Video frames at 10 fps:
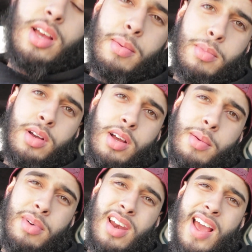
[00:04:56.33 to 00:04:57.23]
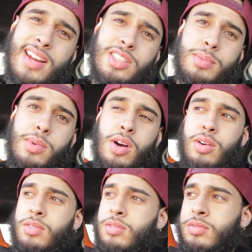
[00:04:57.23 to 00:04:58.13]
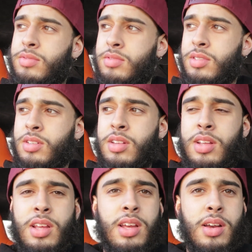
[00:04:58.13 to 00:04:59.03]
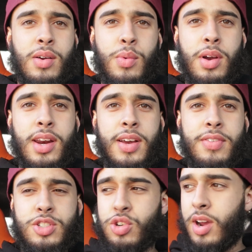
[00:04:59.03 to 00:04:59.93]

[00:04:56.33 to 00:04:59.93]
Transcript: I'm gonna line it tomorrow. We're gonna give it a